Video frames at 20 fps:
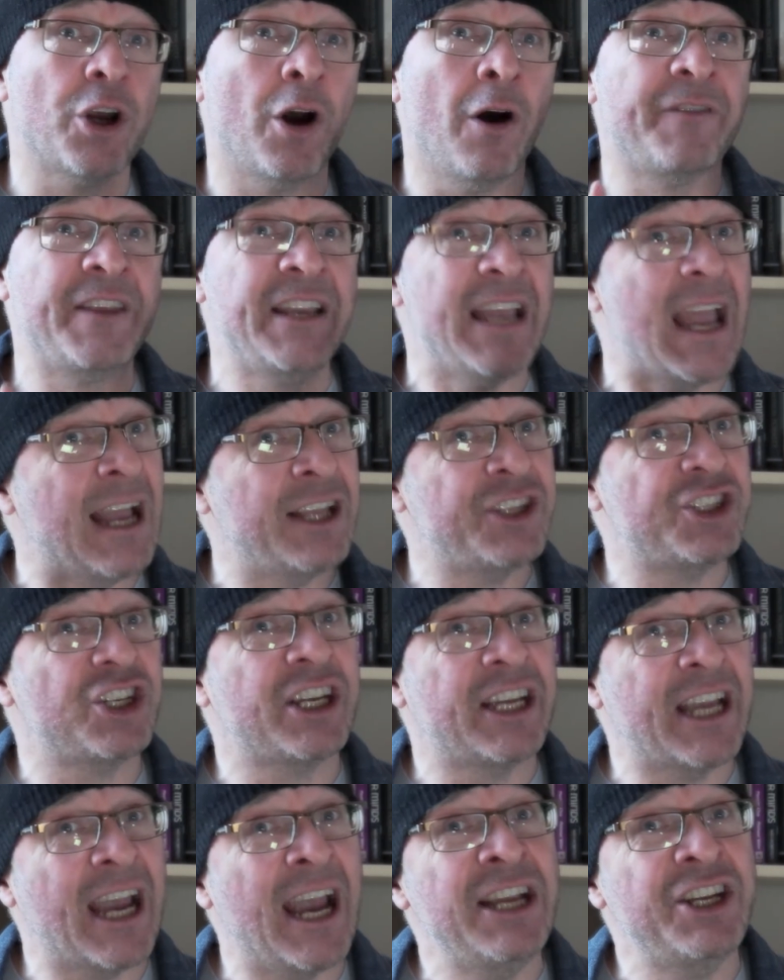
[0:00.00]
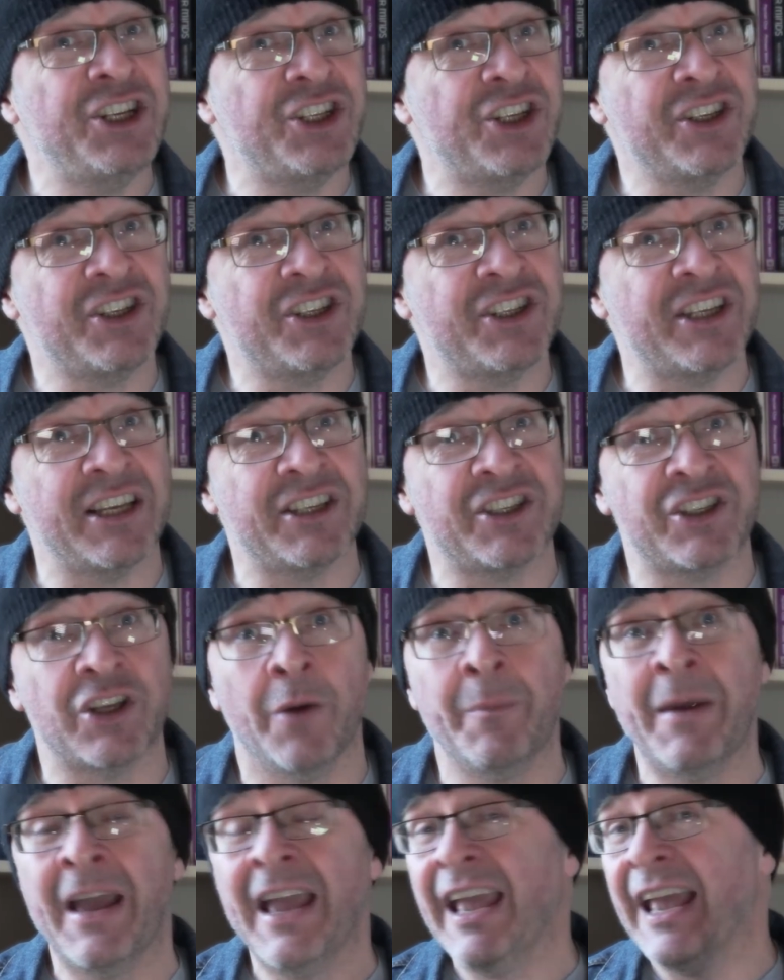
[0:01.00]
of the education
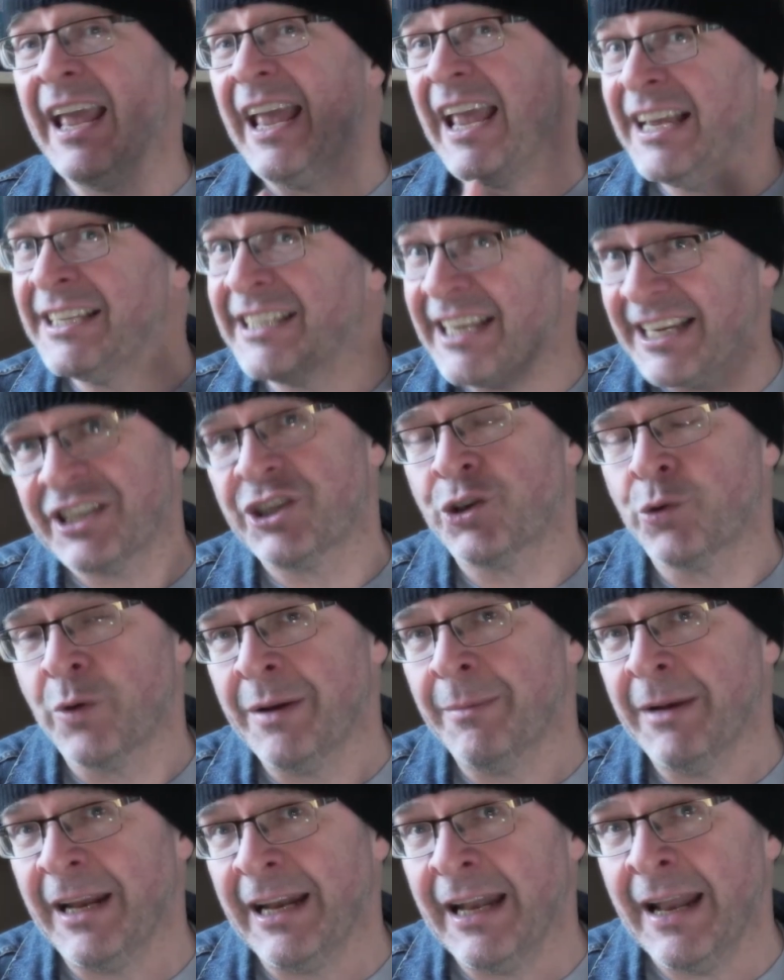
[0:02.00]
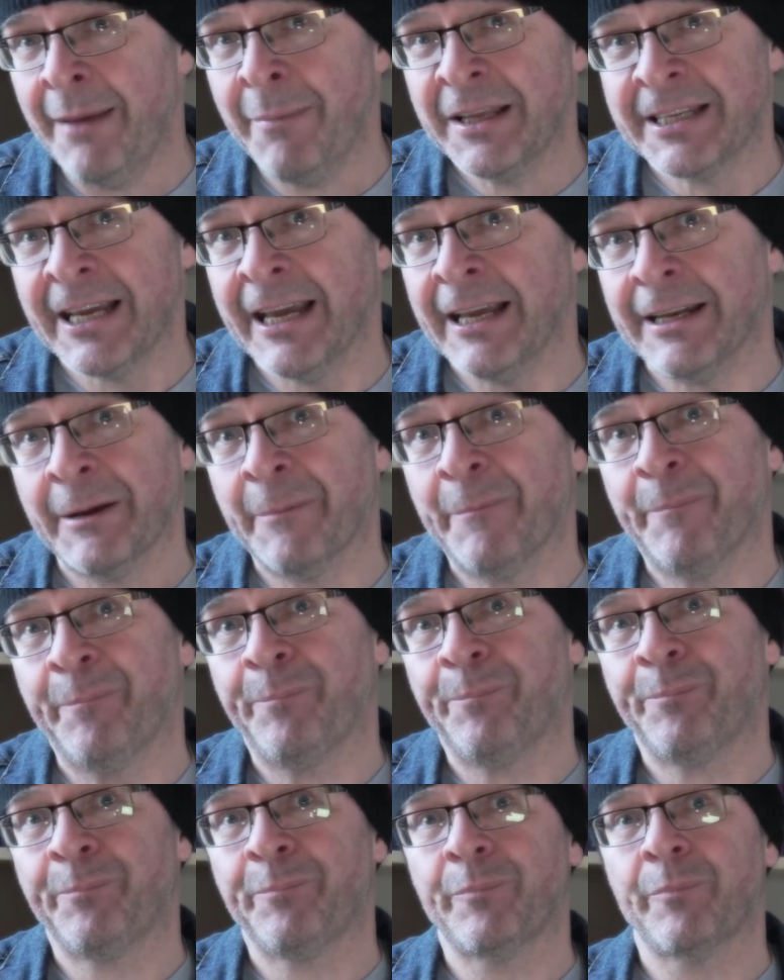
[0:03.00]
system is extremely limited,
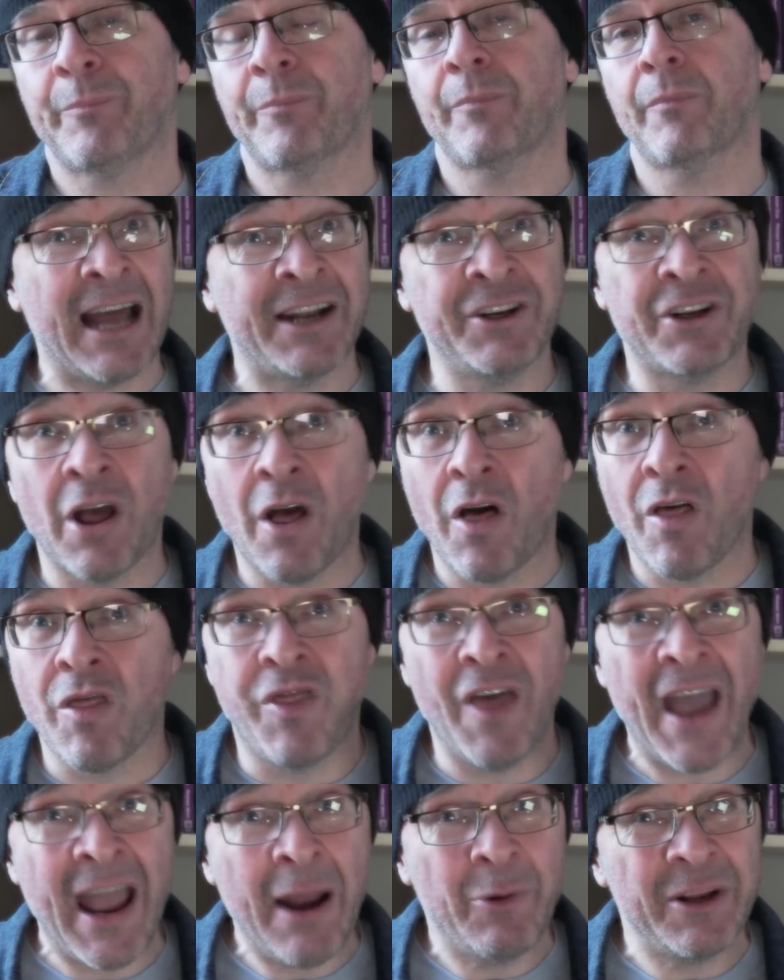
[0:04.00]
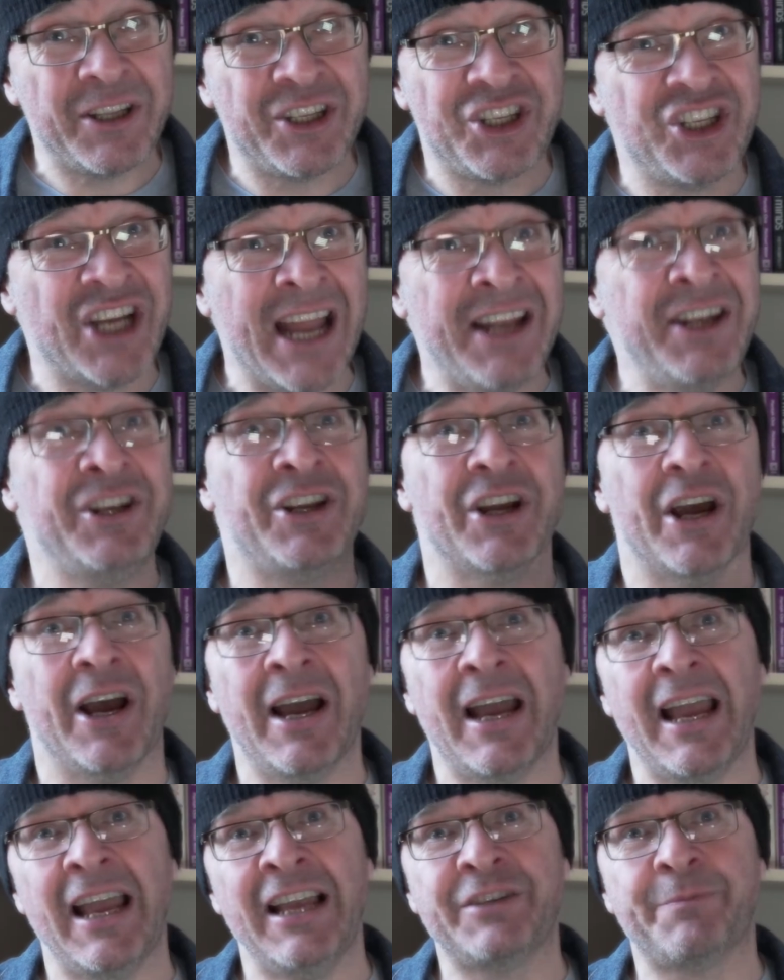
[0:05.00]
and their
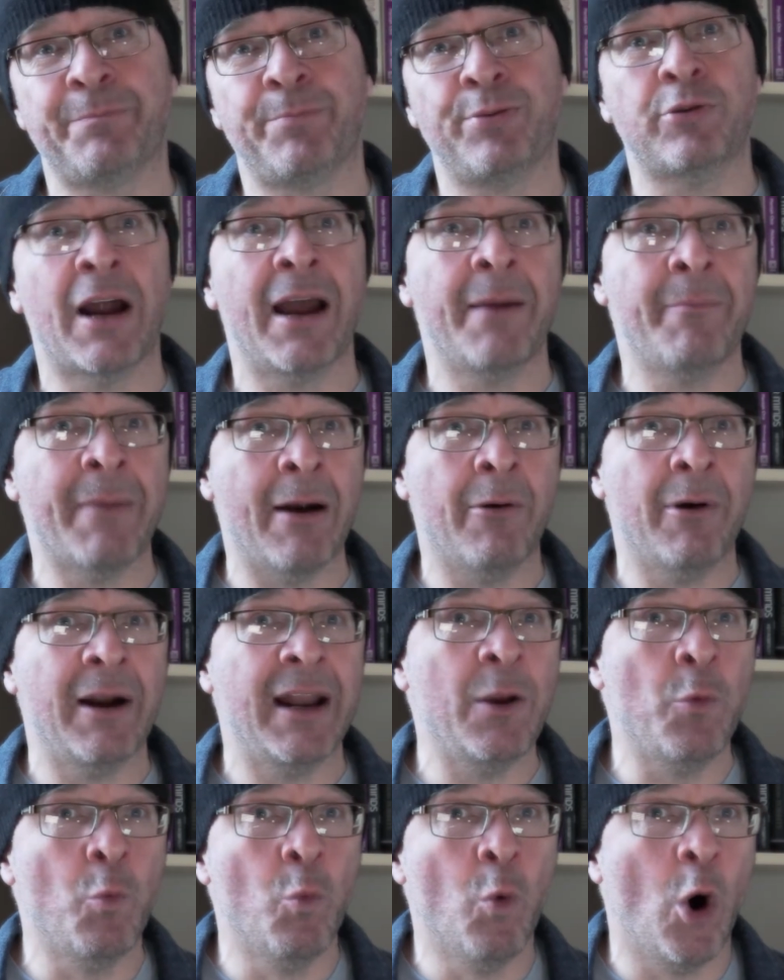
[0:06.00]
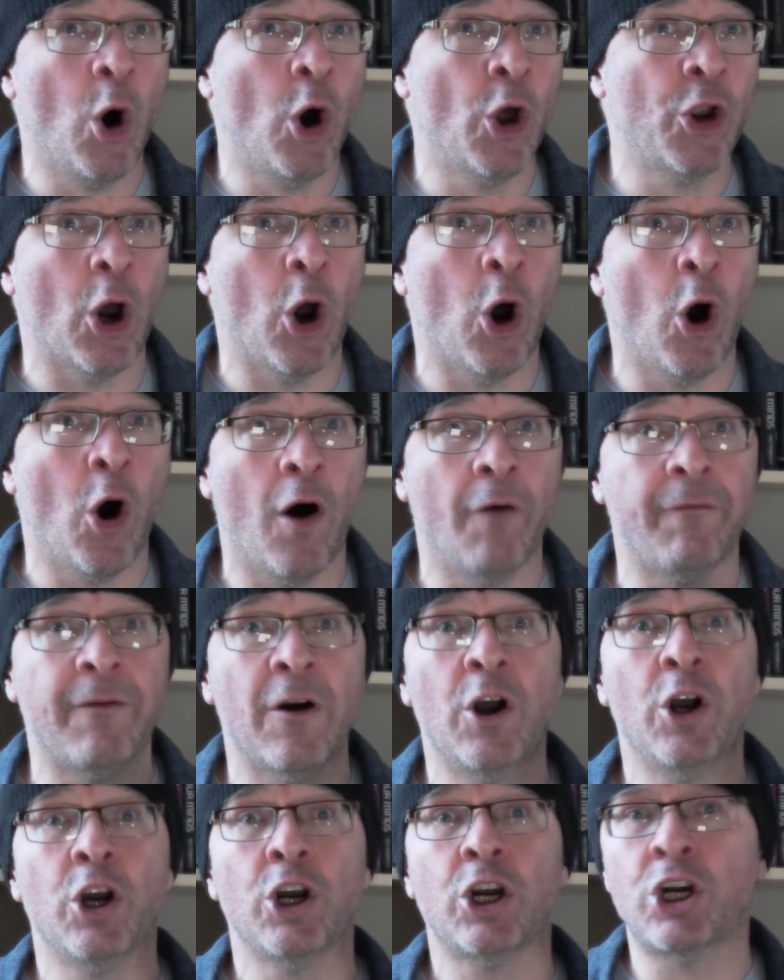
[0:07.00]
agenda is primarily one
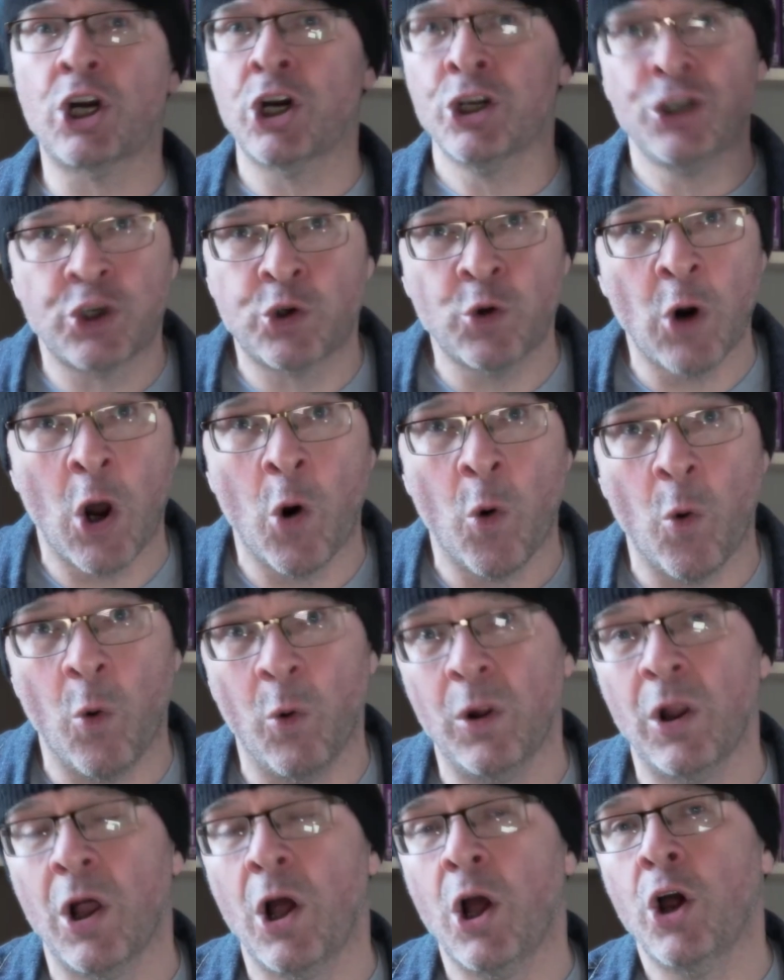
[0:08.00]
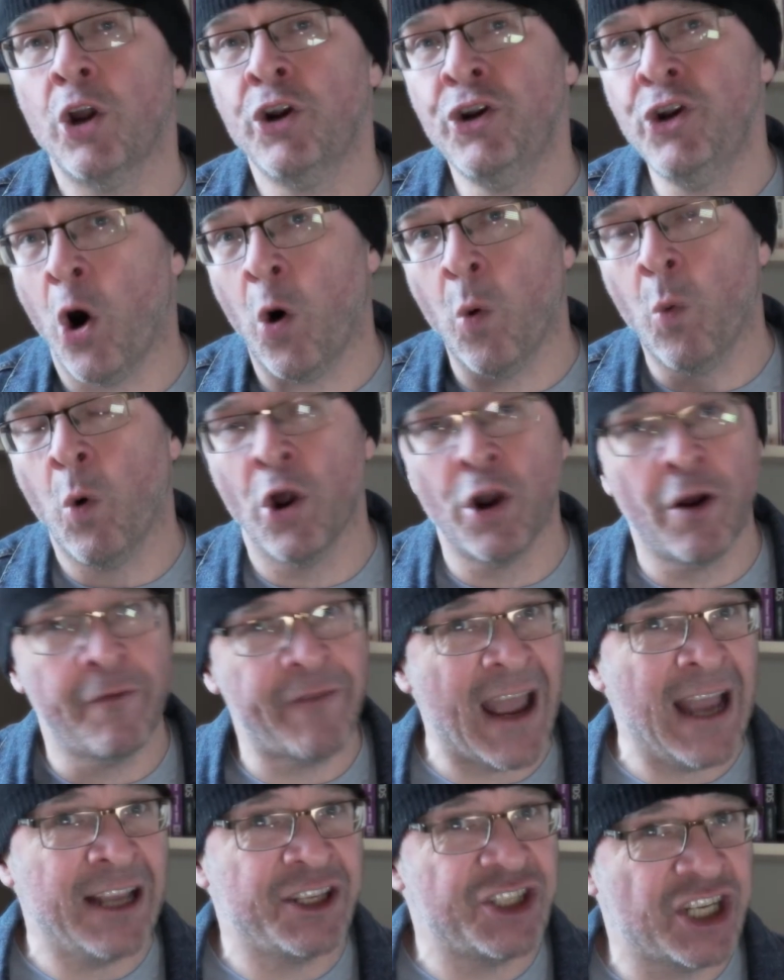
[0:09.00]
of control, not one
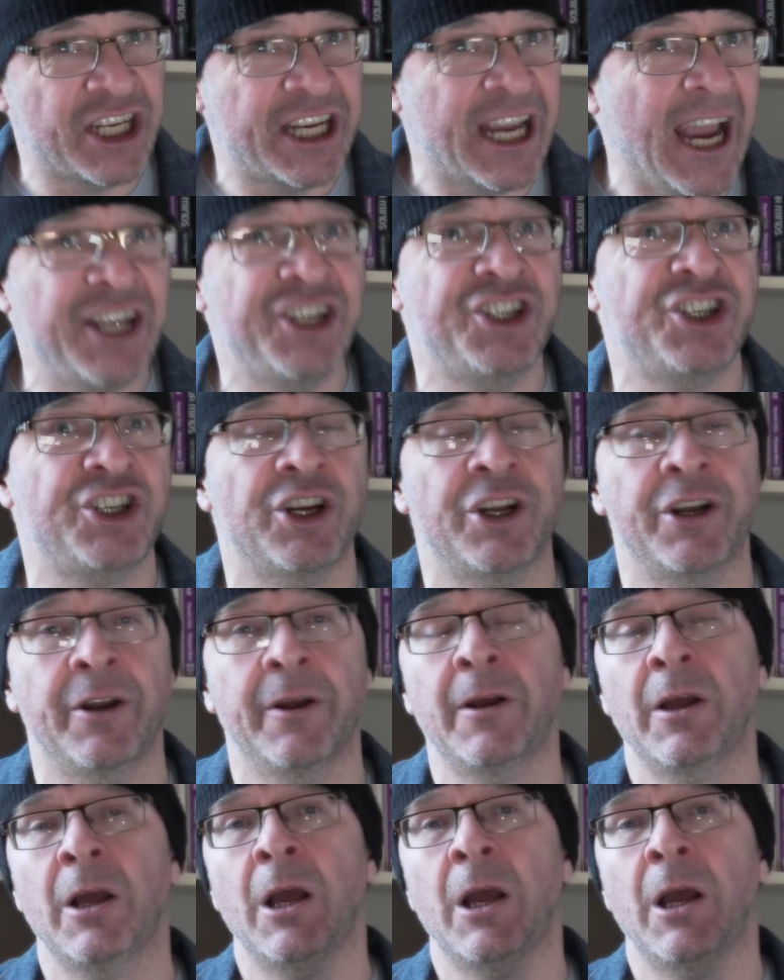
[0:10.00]
of education.